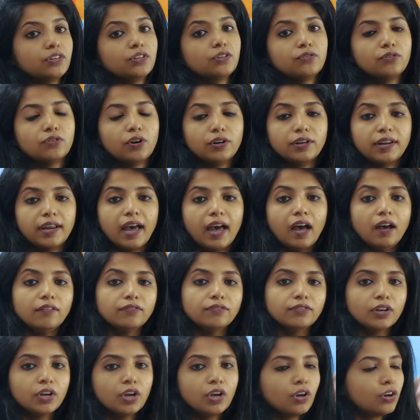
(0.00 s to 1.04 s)
We do not
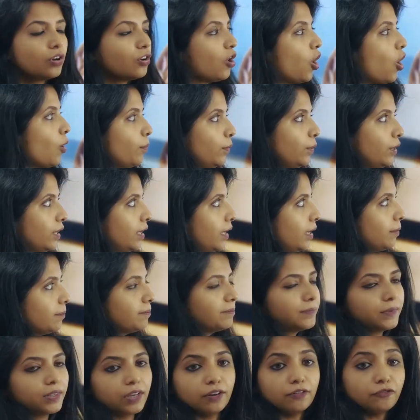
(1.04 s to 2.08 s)
have COMEDK
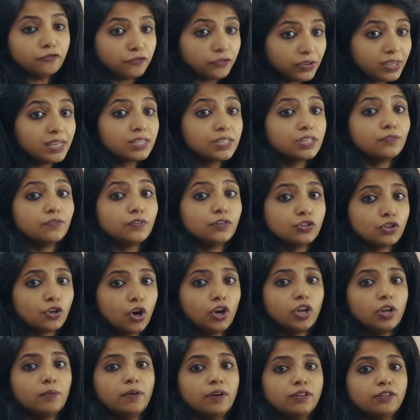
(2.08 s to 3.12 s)
fees, if you
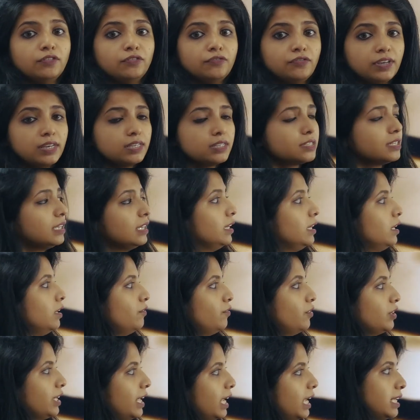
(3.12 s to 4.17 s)
talk about the fees
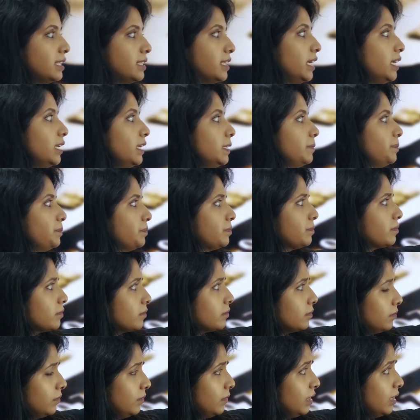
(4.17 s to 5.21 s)
for KCET,
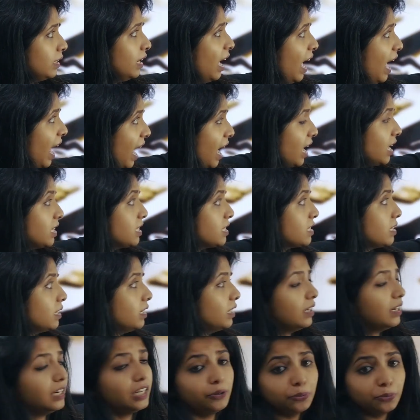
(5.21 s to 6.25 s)
as
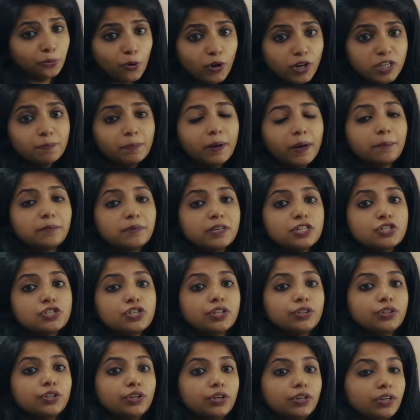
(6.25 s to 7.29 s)
uh, it was published
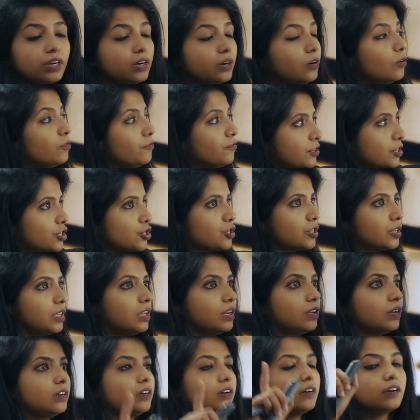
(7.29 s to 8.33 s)
in the
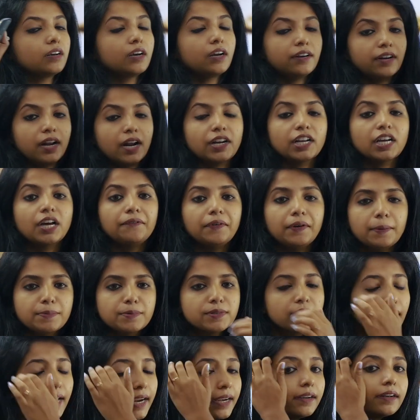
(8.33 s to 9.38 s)
official uh, Karnataka
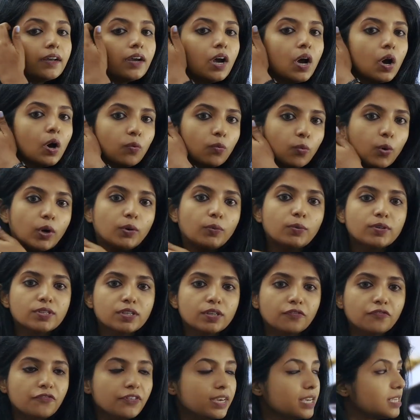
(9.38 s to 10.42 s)
website. What was
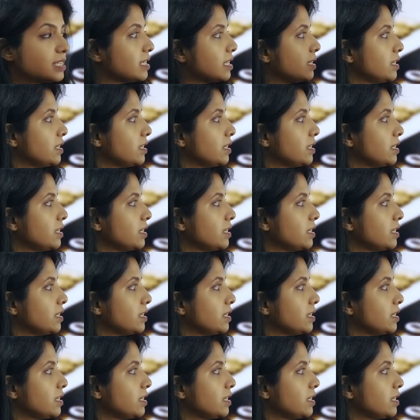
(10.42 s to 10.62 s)
the fees?